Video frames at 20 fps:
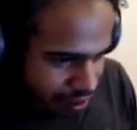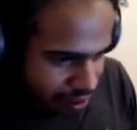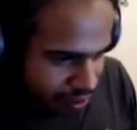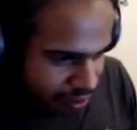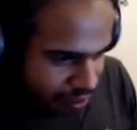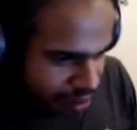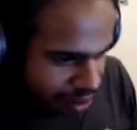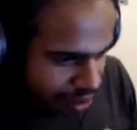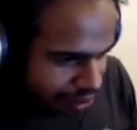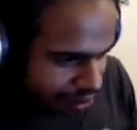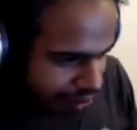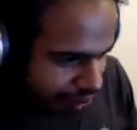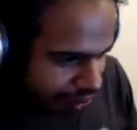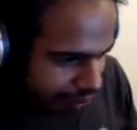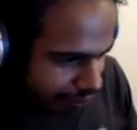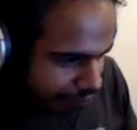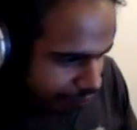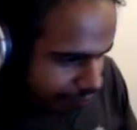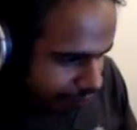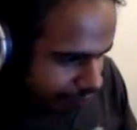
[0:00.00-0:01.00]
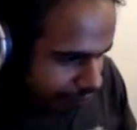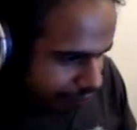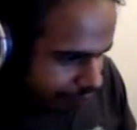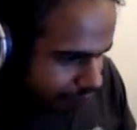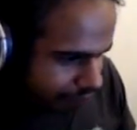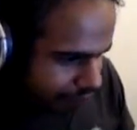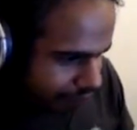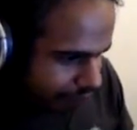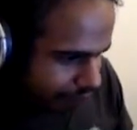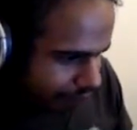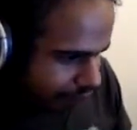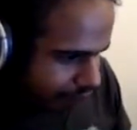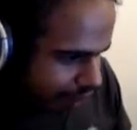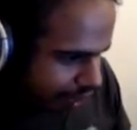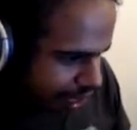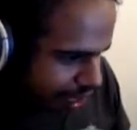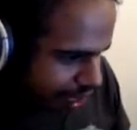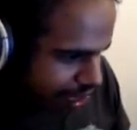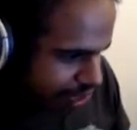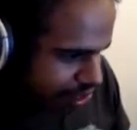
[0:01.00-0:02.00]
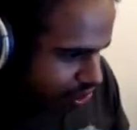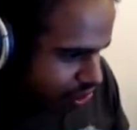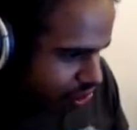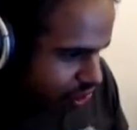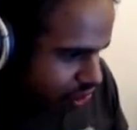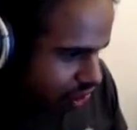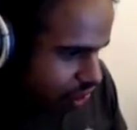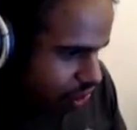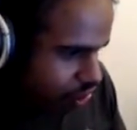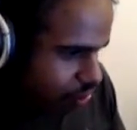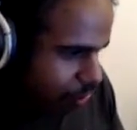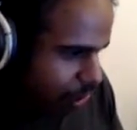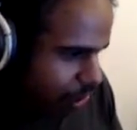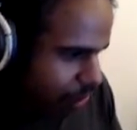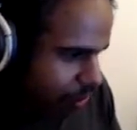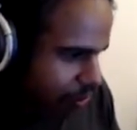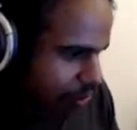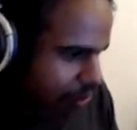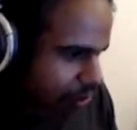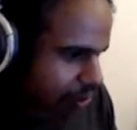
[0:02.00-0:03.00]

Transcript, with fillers: What the... It is a Chocobo.